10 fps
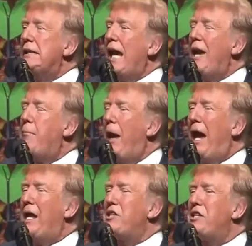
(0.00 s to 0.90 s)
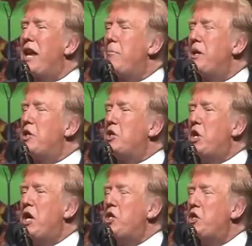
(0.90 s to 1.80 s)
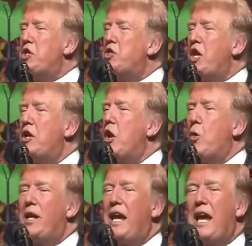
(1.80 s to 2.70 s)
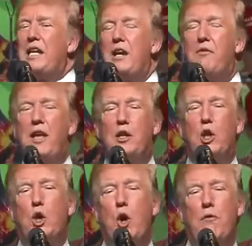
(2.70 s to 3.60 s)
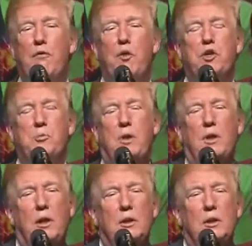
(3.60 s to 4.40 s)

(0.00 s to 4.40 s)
And past administrations said, no, we can't give that to law enforcement.